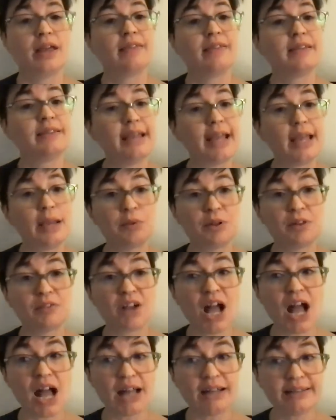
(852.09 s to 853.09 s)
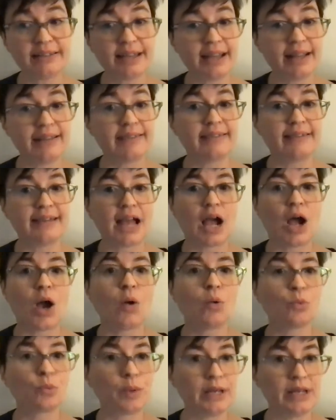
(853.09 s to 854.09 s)
The table of contents
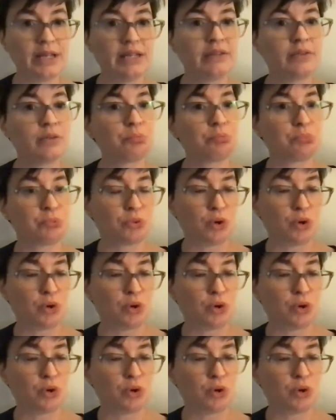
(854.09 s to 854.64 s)
now reads